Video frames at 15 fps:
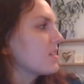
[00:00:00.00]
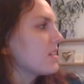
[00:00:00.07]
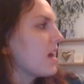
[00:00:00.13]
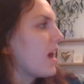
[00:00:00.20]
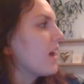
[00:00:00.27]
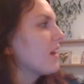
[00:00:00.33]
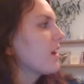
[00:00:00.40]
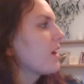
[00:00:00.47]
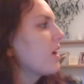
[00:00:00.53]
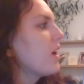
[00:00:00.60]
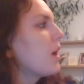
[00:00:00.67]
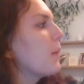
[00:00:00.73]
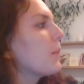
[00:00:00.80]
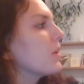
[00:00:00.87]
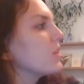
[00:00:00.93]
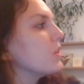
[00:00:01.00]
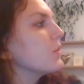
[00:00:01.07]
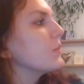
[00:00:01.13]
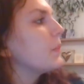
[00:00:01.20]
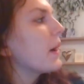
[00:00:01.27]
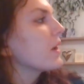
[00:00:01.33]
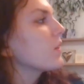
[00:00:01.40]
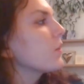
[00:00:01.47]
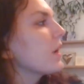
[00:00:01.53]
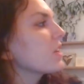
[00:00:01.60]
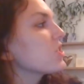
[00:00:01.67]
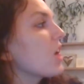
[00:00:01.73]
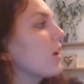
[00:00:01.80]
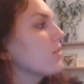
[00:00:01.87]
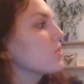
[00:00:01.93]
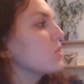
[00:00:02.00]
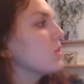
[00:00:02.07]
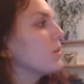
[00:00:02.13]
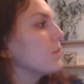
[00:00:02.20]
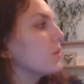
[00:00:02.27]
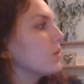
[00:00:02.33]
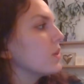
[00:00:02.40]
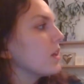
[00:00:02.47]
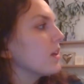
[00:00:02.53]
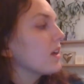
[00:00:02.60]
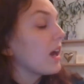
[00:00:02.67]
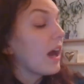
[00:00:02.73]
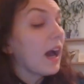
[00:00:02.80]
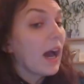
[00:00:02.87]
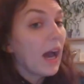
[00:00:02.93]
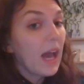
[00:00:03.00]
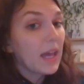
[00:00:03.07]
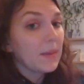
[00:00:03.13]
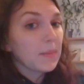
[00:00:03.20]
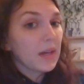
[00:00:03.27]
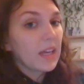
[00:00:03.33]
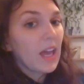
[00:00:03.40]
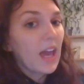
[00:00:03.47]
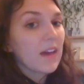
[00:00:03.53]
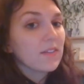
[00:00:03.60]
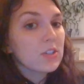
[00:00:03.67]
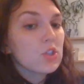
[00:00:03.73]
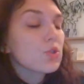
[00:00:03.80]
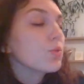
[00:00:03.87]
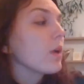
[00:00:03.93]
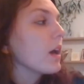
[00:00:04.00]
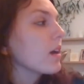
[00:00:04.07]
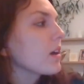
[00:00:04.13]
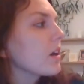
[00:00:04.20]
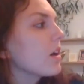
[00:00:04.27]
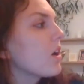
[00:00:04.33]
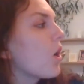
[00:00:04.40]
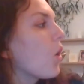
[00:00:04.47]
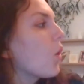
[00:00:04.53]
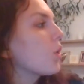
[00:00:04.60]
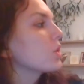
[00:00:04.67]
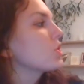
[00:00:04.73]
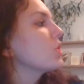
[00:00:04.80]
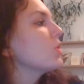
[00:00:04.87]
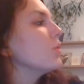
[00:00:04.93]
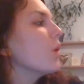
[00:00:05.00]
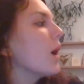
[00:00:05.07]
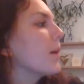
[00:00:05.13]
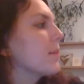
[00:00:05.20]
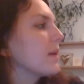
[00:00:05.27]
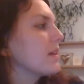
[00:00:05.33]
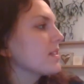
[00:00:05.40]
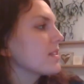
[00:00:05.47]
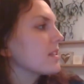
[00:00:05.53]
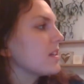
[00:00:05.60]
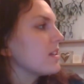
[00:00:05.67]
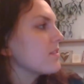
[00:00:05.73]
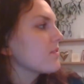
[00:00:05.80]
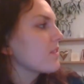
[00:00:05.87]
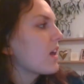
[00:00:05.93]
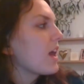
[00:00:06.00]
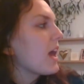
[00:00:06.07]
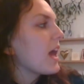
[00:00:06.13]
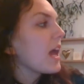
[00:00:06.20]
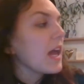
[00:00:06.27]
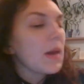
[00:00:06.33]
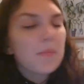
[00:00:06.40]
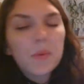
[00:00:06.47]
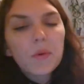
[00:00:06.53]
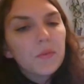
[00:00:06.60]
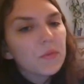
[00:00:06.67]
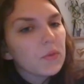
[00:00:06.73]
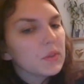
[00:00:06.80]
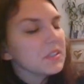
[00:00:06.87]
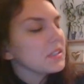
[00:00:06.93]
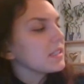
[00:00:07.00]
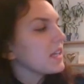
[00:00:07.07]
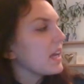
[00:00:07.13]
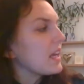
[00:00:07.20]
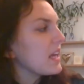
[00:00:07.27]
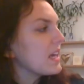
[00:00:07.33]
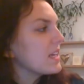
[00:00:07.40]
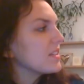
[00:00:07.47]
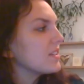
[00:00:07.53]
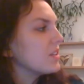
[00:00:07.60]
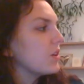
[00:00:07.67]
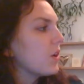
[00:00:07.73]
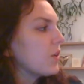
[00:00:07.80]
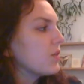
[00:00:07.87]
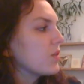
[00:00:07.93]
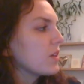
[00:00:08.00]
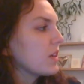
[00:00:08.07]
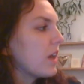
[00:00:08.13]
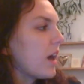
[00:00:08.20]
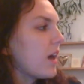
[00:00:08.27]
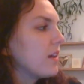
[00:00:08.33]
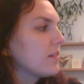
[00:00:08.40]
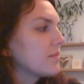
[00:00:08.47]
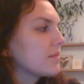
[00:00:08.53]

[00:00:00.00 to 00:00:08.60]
Todd. But you better watch out, Judy Moody. I might have a trick or two up my sleeve. April Fool's Day isn't over yet.